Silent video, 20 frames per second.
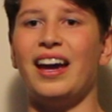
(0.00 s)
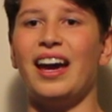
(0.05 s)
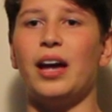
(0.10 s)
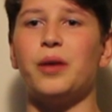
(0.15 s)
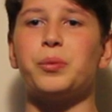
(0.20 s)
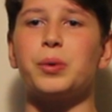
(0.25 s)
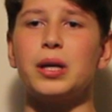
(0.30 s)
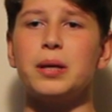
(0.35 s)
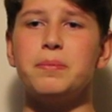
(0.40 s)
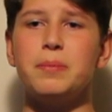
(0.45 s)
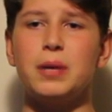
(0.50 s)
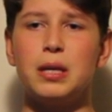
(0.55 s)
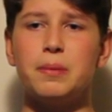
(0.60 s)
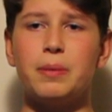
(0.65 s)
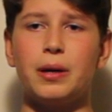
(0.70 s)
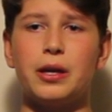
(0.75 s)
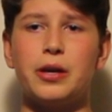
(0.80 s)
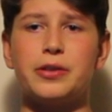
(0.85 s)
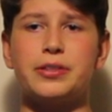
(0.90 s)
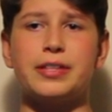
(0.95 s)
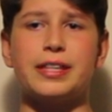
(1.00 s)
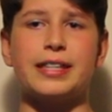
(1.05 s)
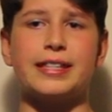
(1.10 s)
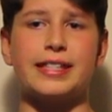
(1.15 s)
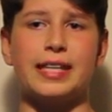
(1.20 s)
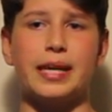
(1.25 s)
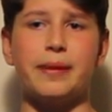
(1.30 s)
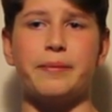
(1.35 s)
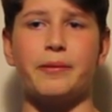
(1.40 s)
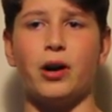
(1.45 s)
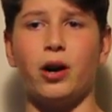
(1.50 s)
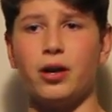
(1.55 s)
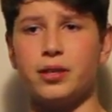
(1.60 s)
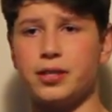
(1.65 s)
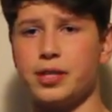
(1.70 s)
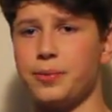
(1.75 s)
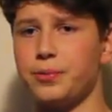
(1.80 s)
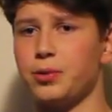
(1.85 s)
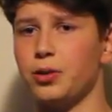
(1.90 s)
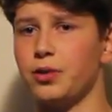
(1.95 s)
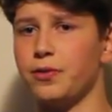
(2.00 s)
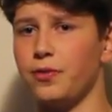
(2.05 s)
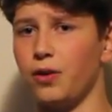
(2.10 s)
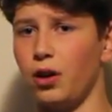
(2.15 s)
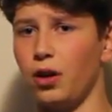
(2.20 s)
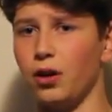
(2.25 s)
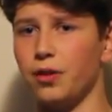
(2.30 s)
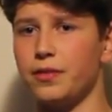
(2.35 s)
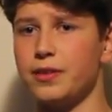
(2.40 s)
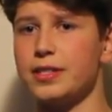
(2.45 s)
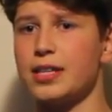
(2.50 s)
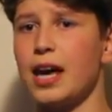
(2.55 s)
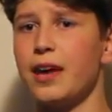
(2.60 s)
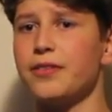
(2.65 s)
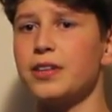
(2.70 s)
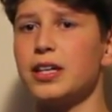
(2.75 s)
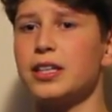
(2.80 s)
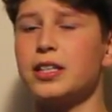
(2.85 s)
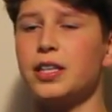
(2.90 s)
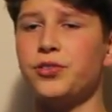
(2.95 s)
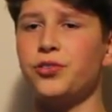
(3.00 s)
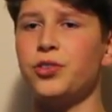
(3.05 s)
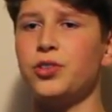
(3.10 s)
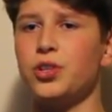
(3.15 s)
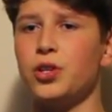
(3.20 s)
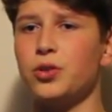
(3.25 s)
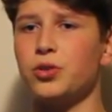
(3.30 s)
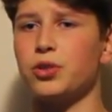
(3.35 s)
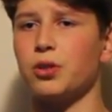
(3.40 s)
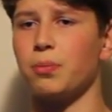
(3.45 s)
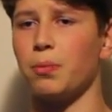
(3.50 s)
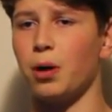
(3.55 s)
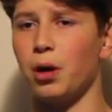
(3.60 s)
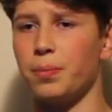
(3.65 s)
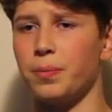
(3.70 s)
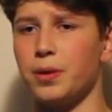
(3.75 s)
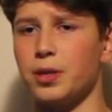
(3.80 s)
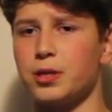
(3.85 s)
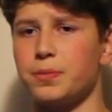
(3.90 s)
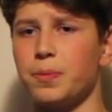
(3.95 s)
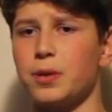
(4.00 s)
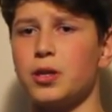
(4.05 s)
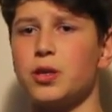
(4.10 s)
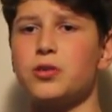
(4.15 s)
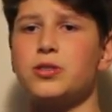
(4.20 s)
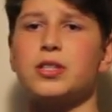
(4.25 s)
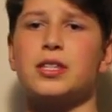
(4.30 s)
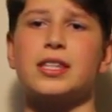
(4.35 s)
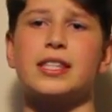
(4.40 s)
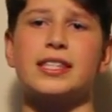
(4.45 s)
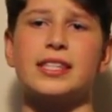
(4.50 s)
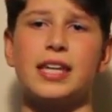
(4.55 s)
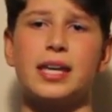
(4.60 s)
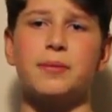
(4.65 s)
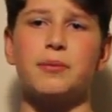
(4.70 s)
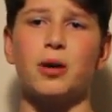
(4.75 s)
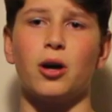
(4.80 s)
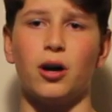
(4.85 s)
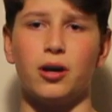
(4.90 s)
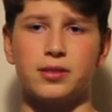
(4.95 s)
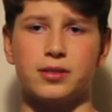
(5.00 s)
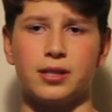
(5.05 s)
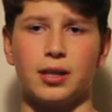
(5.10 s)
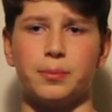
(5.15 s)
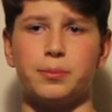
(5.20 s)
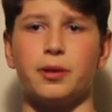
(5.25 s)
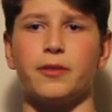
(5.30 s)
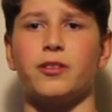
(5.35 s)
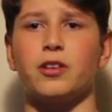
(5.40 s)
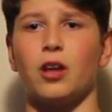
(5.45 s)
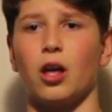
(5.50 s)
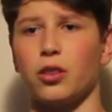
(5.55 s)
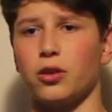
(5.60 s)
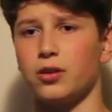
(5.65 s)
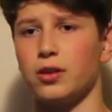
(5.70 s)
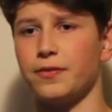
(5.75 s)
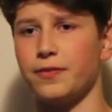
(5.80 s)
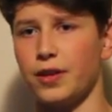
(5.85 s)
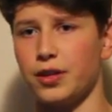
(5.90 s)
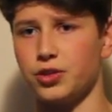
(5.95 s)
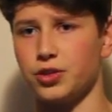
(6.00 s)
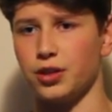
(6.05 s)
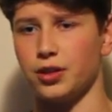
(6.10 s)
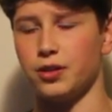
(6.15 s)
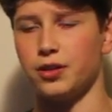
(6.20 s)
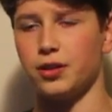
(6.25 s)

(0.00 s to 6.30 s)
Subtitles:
And what I mean by using the same concept to evolve is having a different use or purpose but using the same concept of another invention.